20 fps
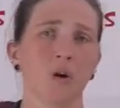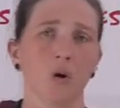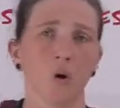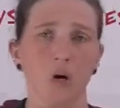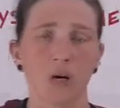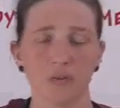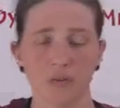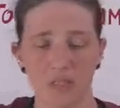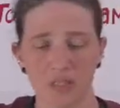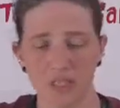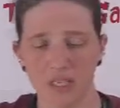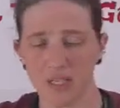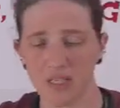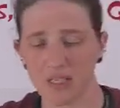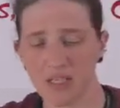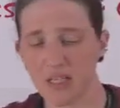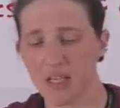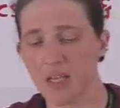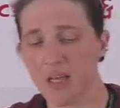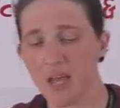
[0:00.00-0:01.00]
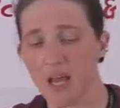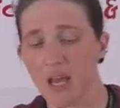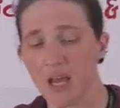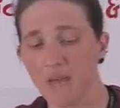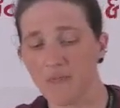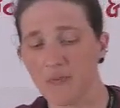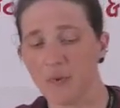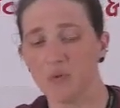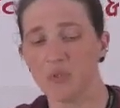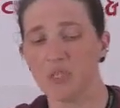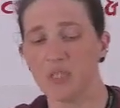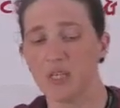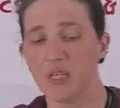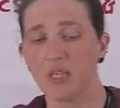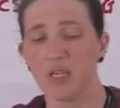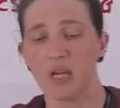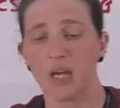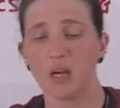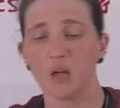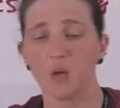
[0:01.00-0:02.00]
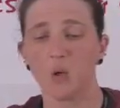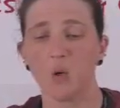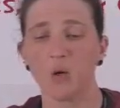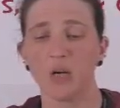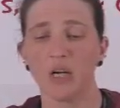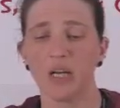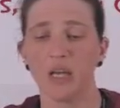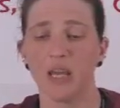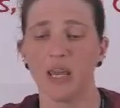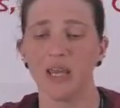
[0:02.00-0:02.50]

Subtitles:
or the DC FOC category,